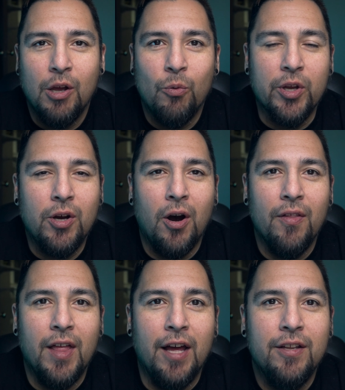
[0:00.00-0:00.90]
We call
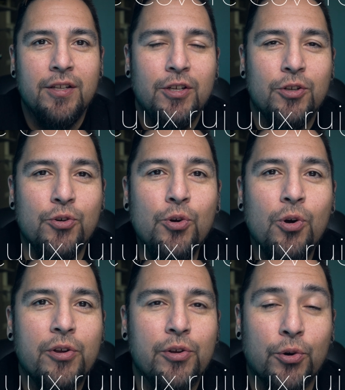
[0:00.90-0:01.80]
that
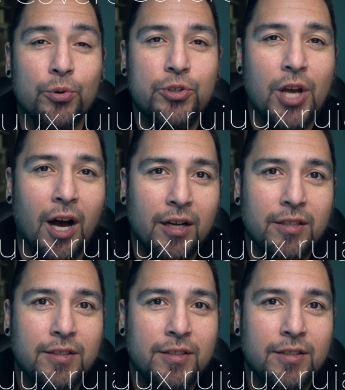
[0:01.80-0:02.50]
nuhruja,